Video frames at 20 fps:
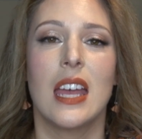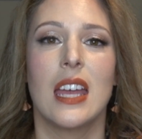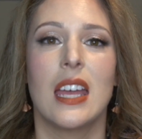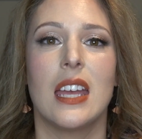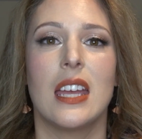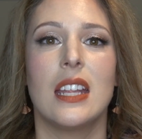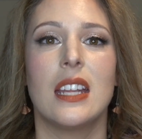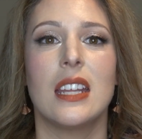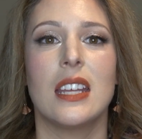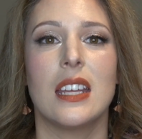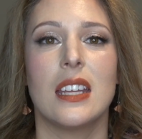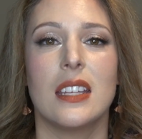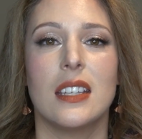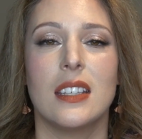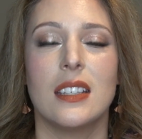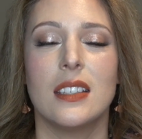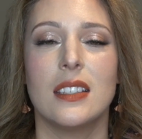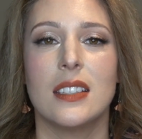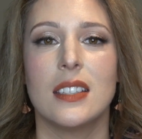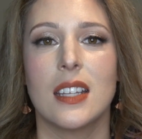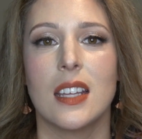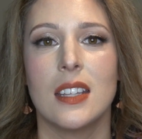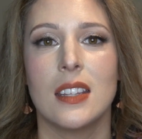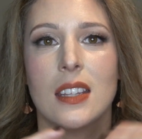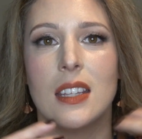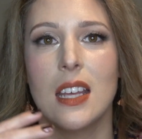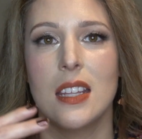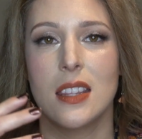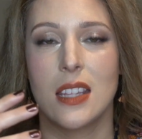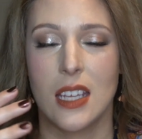It is
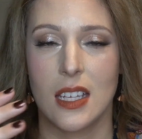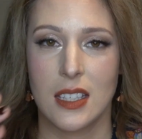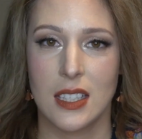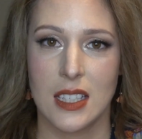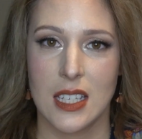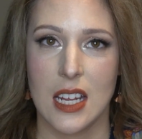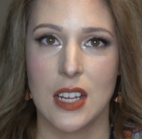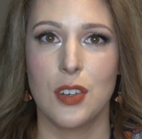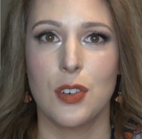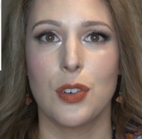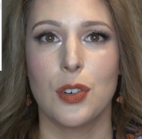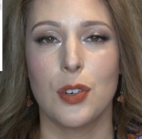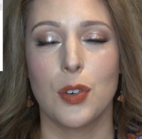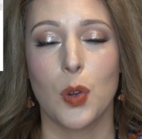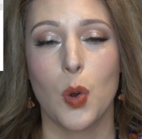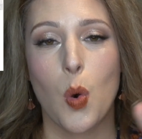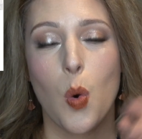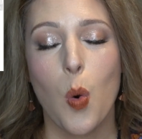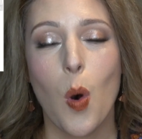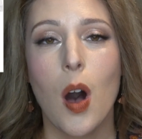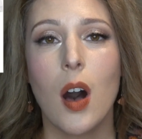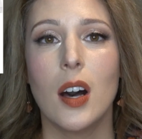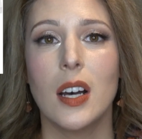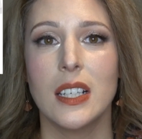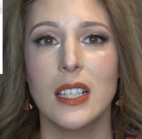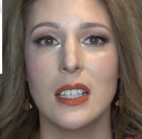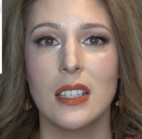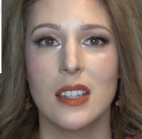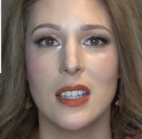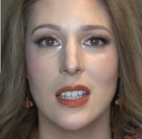the standard
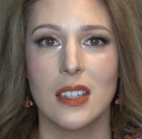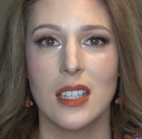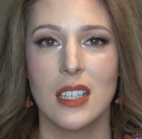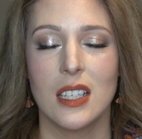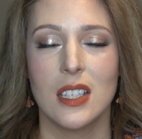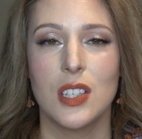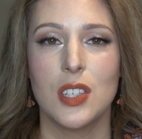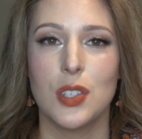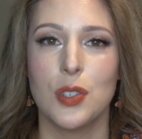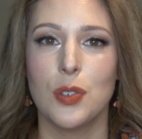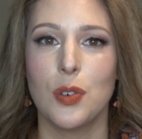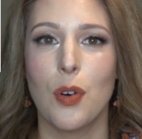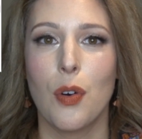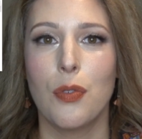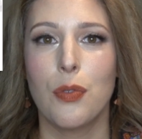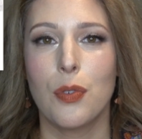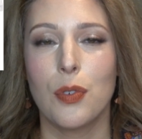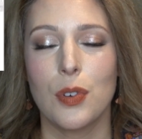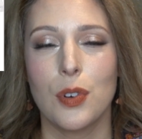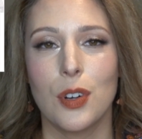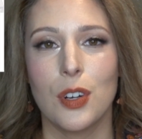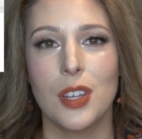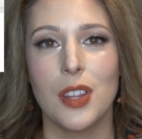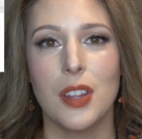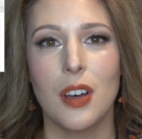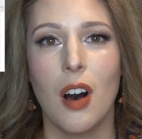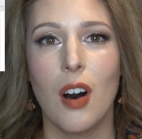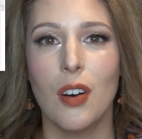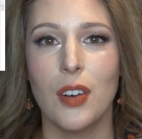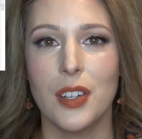quad that they do for
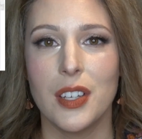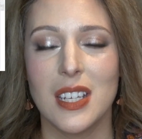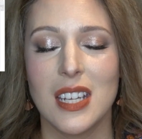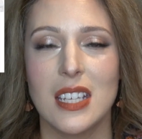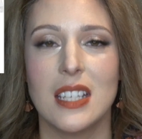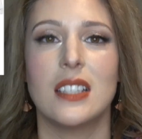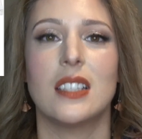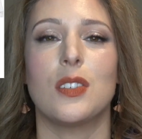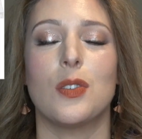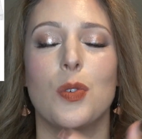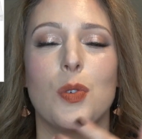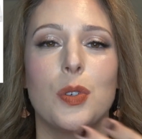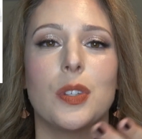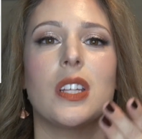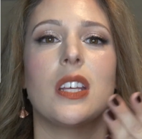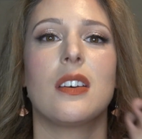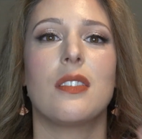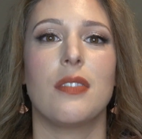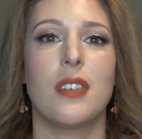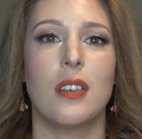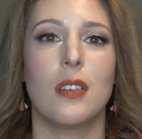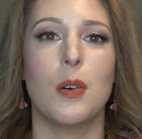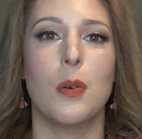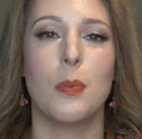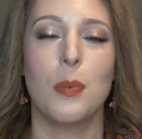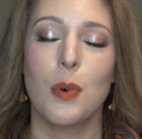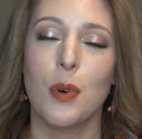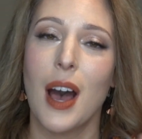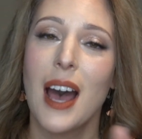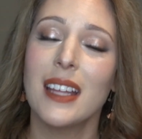the holidays. They're only
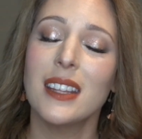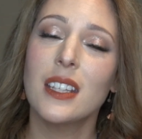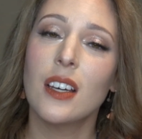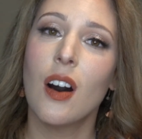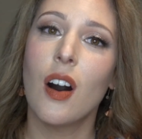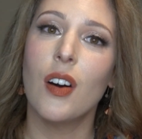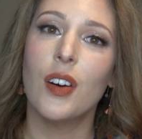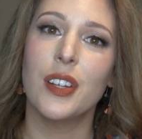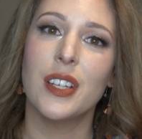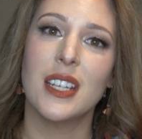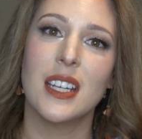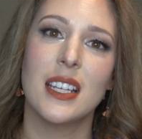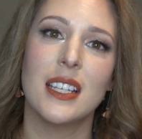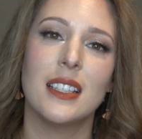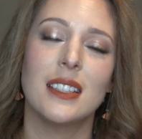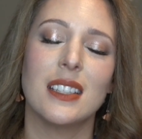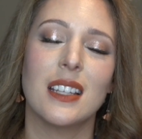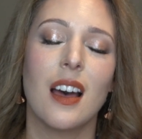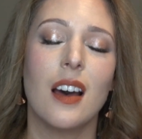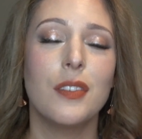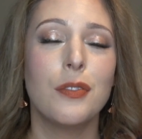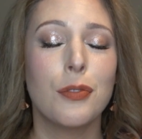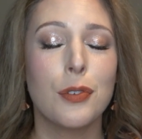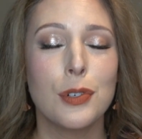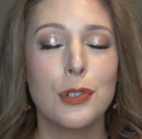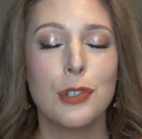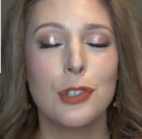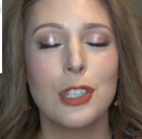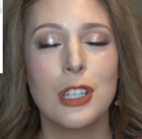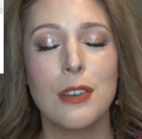available at the holidays.
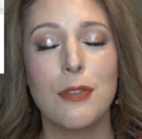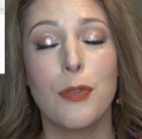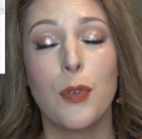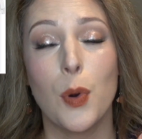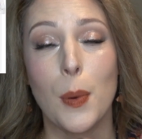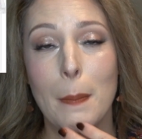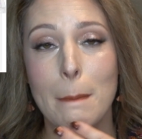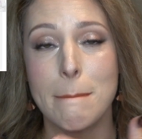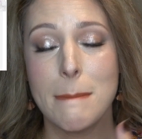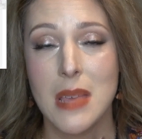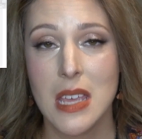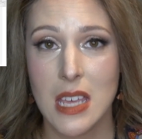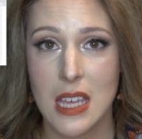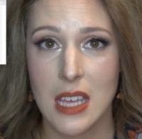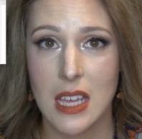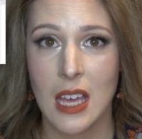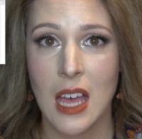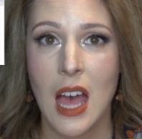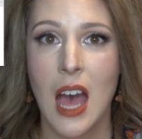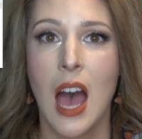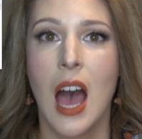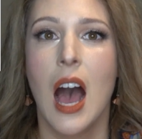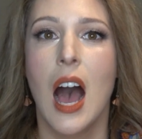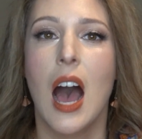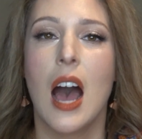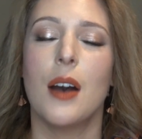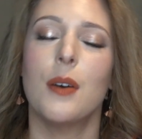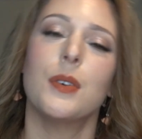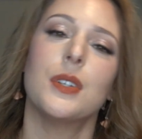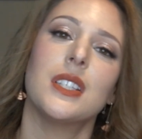Unfortunately for me,
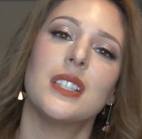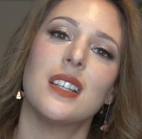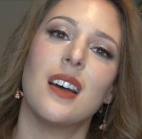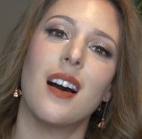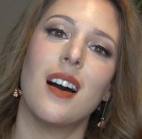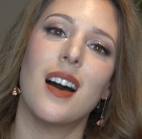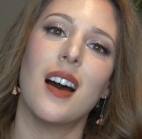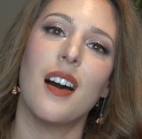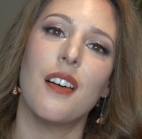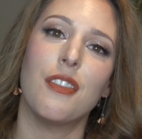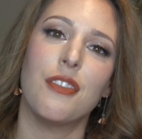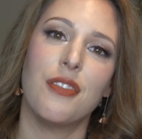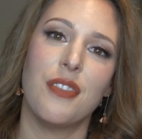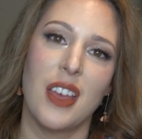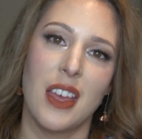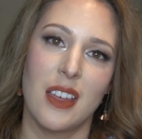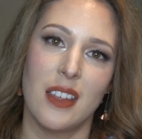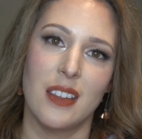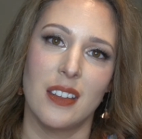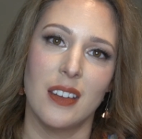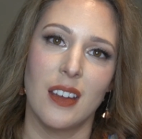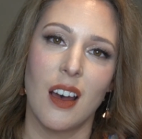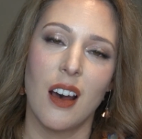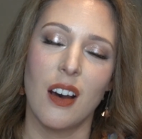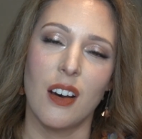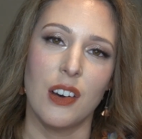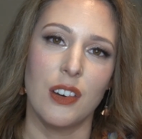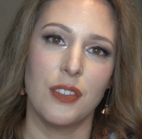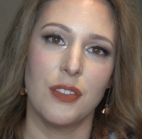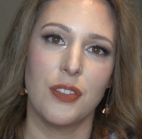I was not a fan
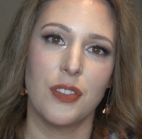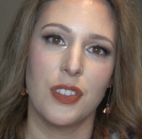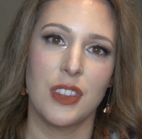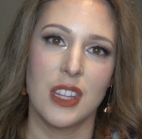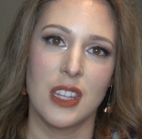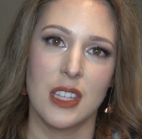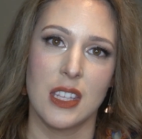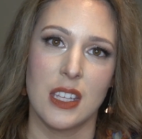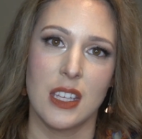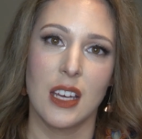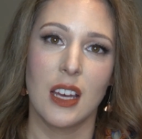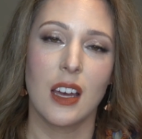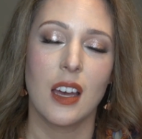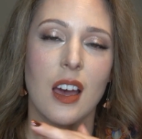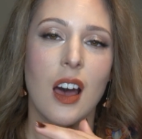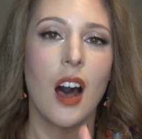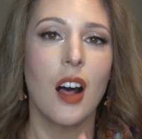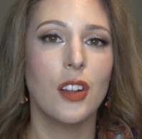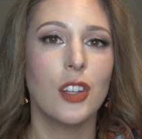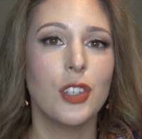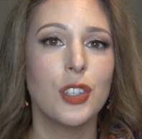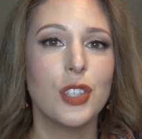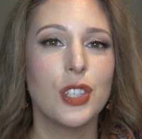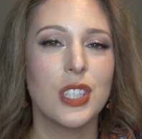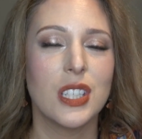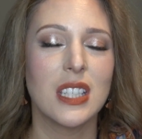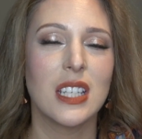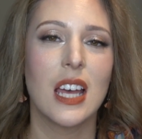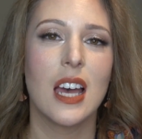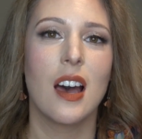of the
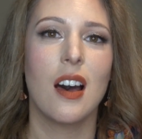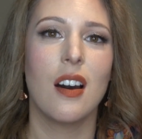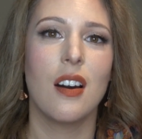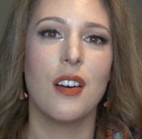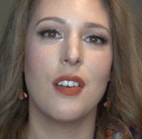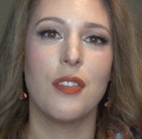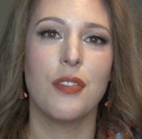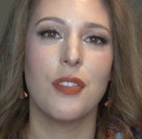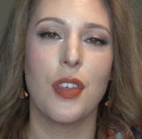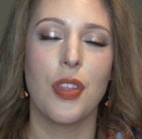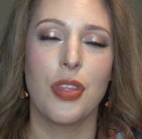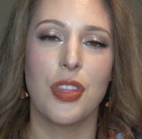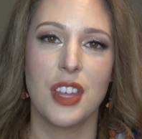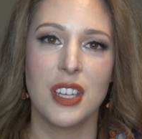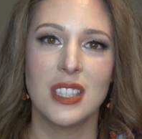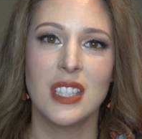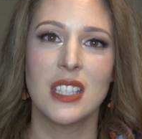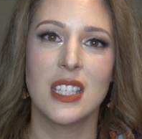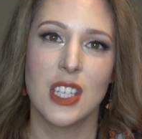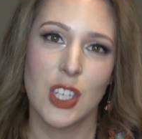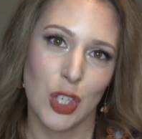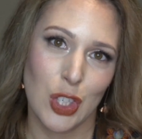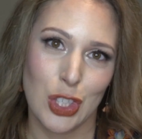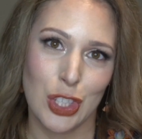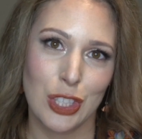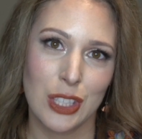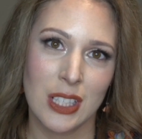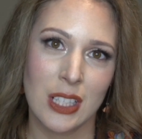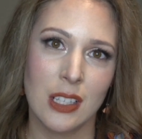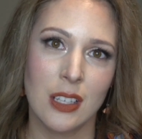colors of this
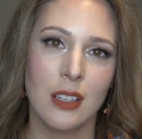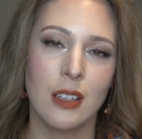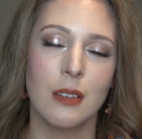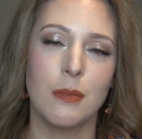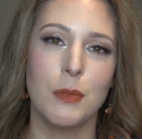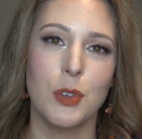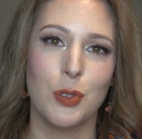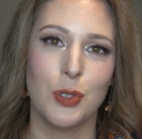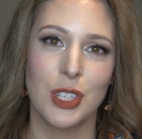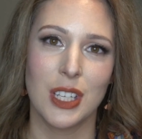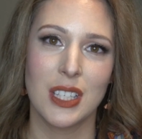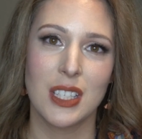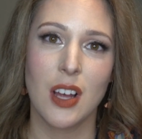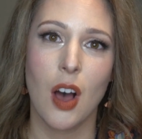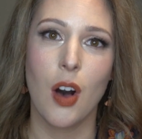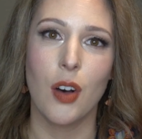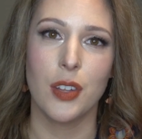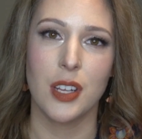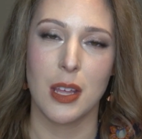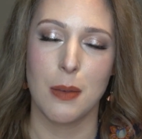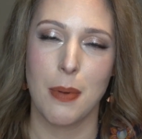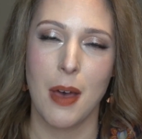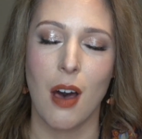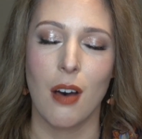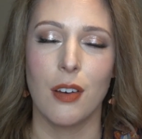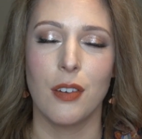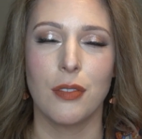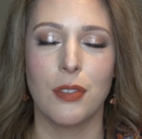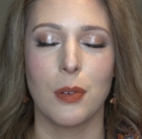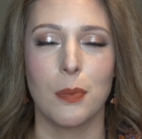year's Moondust holiday
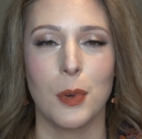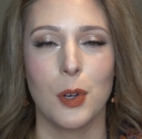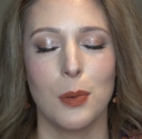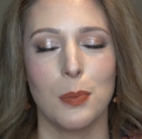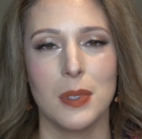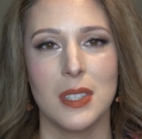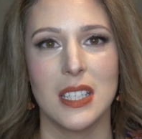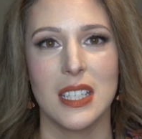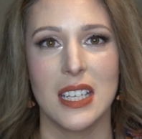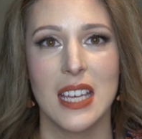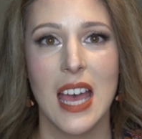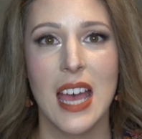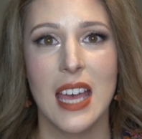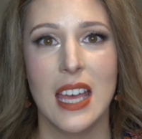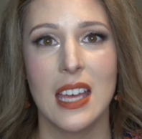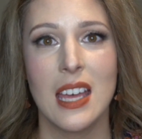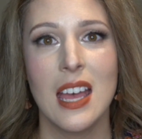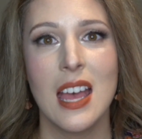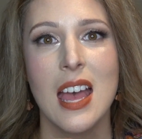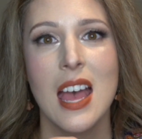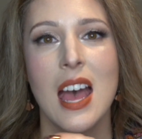palette from Urban Decay.